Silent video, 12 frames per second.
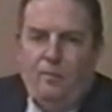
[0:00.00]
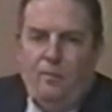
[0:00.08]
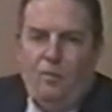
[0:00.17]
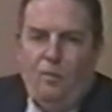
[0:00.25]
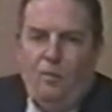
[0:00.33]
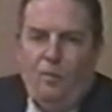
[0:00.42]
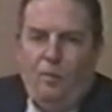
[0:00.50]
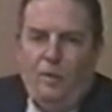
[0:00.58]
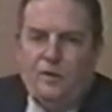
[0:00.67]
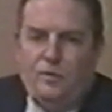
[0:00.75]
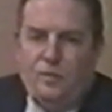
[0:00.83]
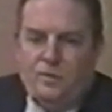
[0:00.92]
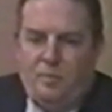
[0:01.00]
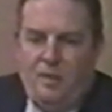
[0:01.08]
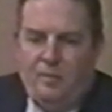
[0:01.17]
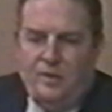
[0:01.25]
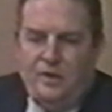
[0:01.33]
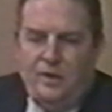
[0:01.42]
which was
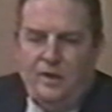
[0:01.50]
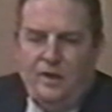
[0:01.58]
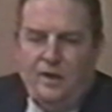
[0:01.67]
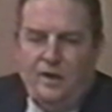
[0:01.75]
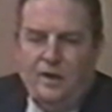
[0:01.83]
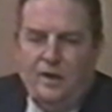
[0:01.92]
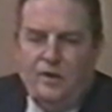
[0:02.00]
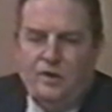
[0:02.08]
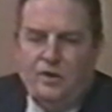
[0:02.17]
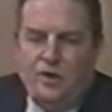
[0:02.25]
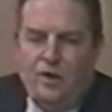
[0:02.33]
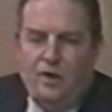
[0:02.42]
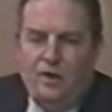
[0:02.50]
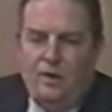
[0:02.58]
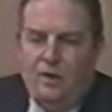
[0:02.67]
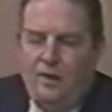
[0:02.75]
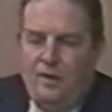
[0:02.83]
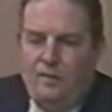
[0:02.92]
published in the journal